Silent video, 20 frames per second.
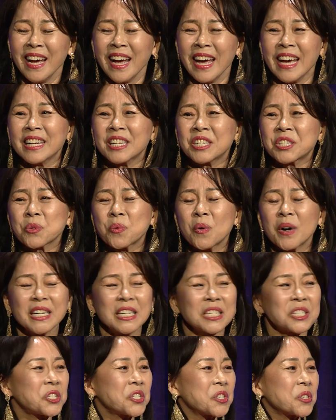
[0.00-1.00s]
And in
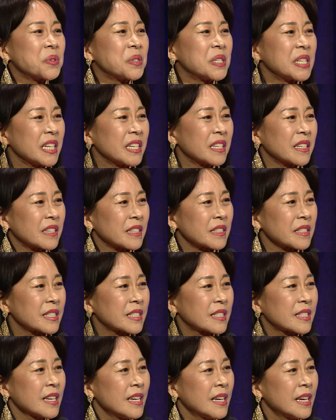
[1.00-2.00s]
22
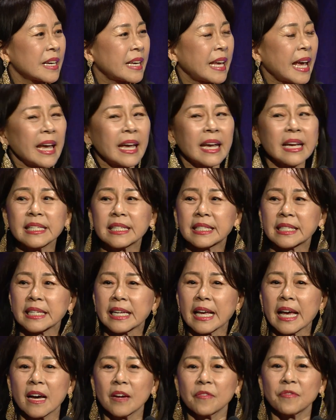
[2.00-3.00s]
years,
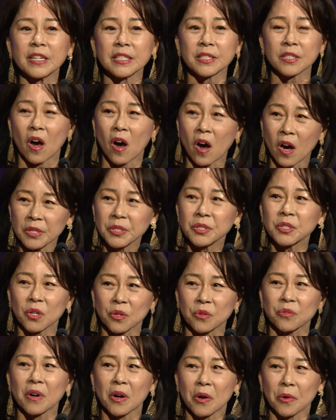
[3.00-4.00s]
KACF has also
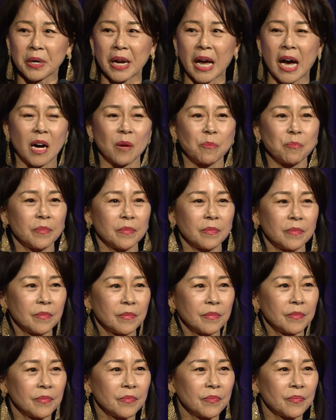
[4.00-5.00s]
grown up
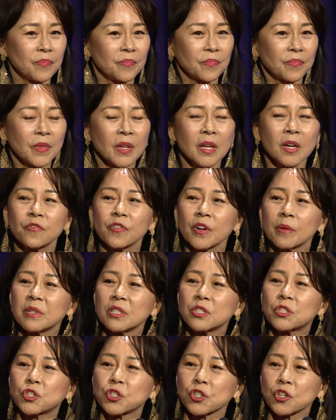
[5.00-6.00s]
from a
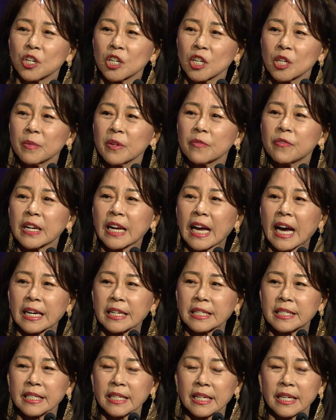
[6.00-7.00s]
germ of an
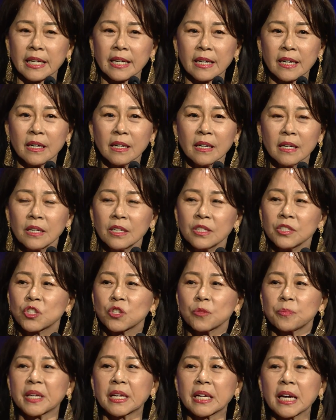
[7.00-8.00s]
idea to
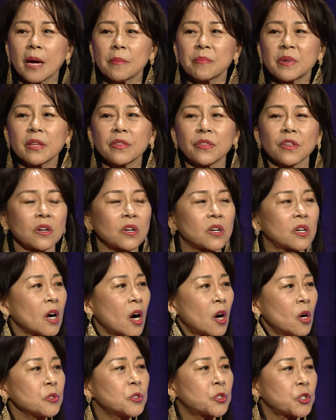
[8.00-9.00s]
becoming the
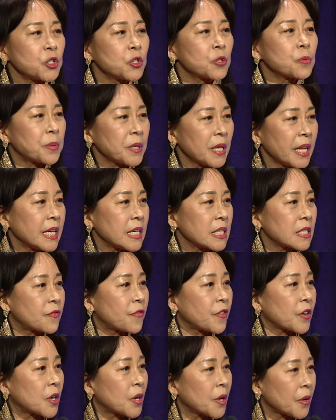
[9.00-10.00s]
go-to place
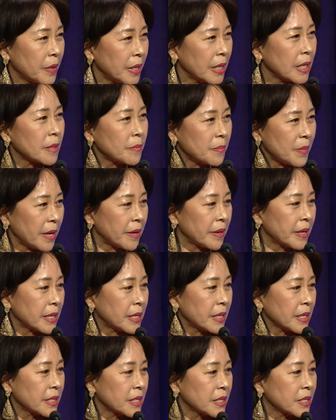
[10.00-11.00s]
for Korean
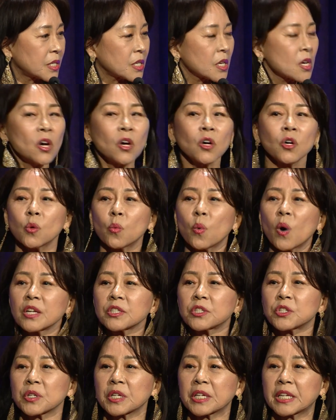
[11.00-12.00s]
Americans who want
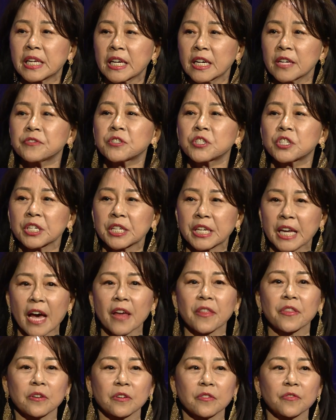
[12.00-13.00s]
to give
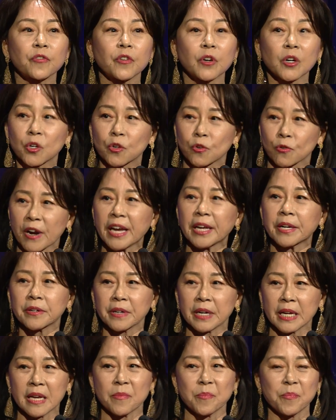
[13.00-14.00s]
together for greater
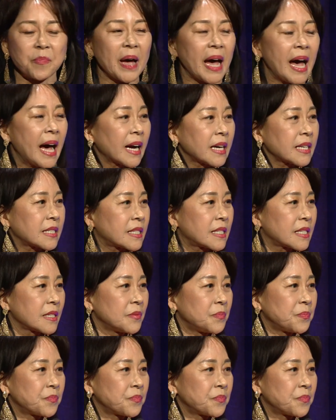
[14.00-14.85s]
impact.